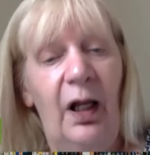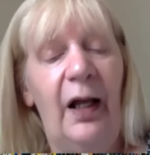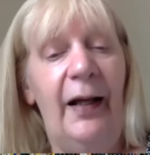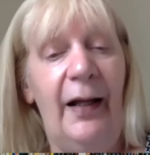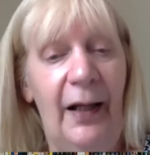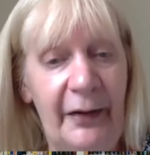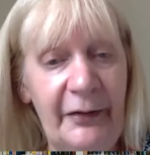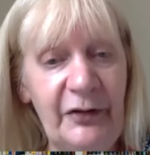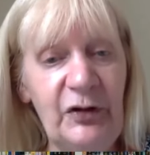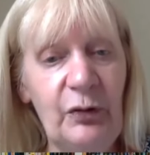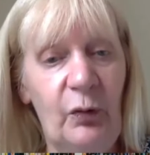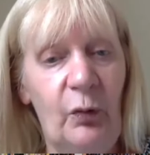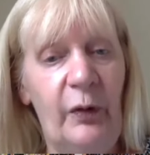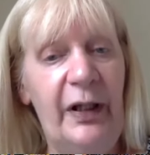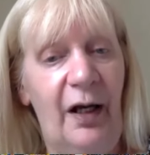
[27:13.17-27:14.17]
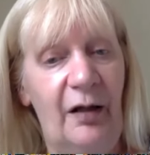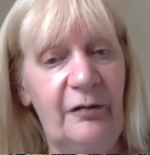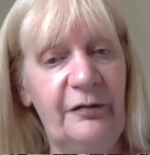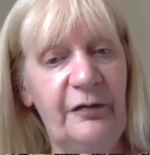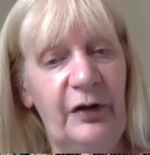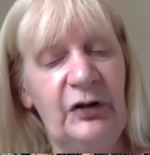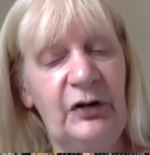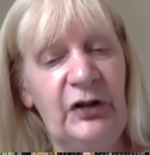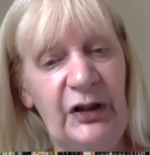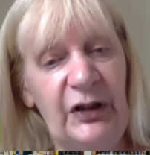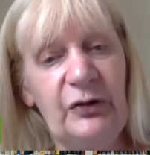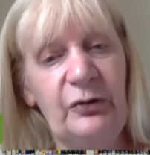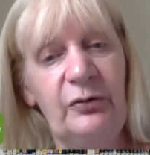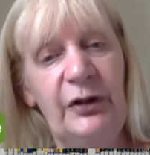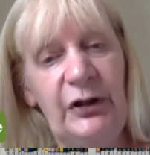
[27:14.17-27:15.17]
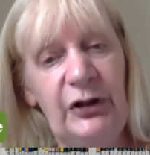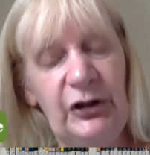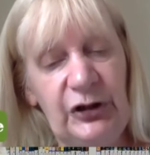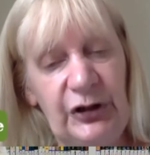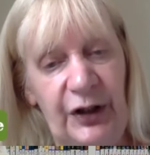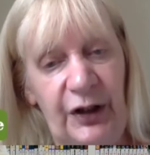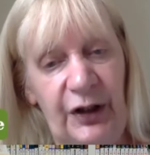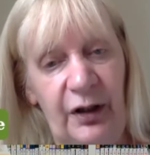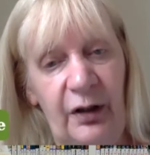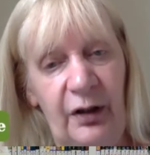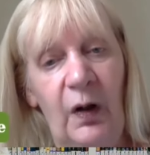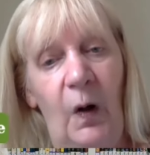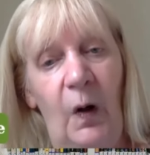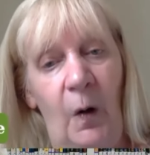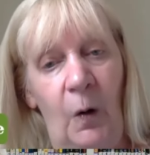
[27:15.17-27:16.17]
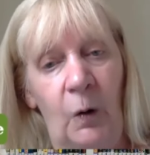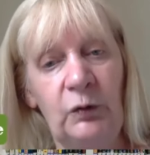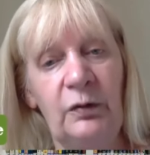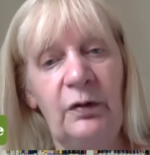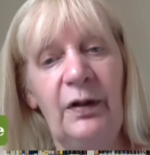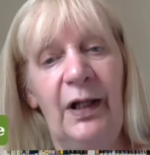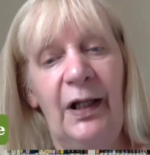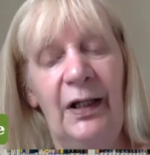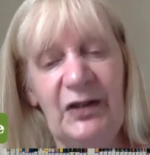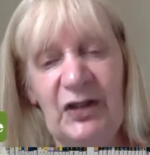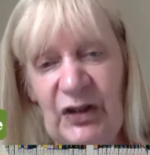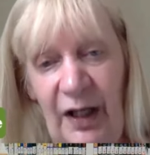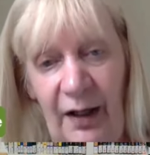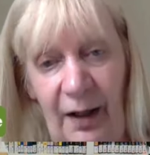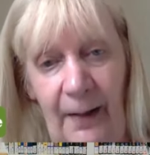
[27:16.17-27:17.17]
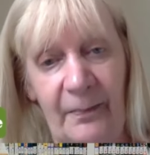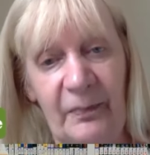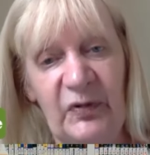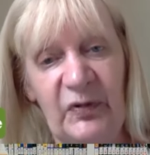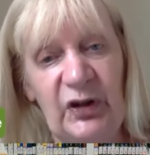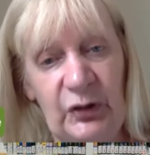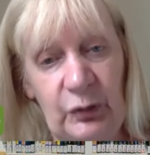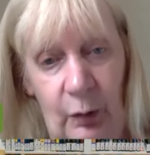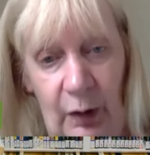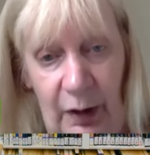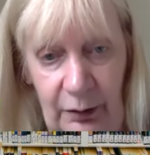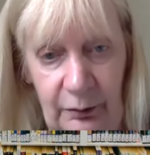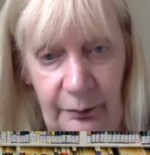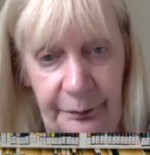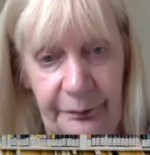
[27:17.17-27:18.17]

and we have a day school each year on exams as well.